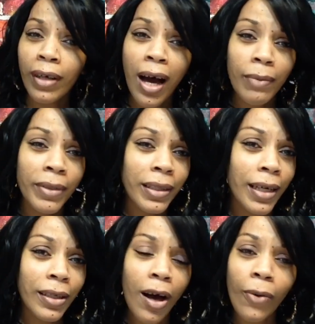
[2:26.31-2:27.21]
the comments,
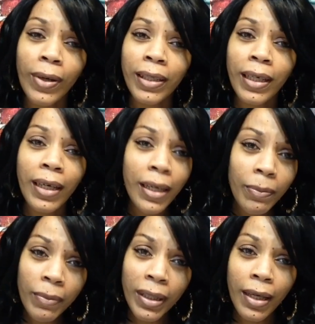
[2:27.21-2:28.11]
as always, hit
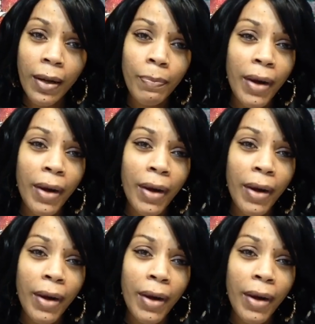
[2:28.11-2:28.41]
me up.